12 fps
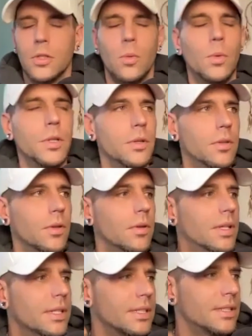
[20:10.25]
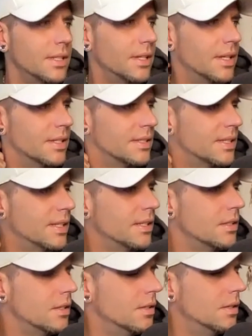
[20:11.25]
when you do this, is it
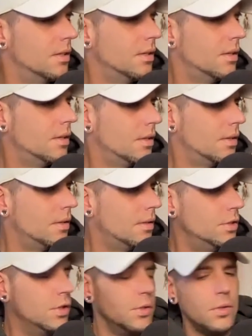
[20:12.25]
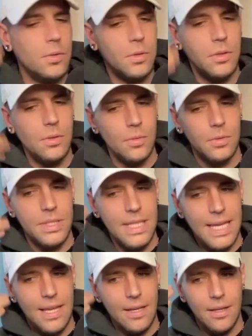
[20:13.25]
do you use
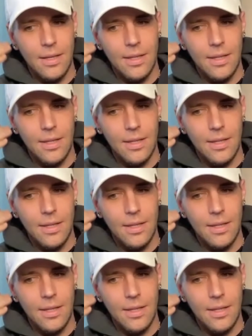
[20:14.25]
that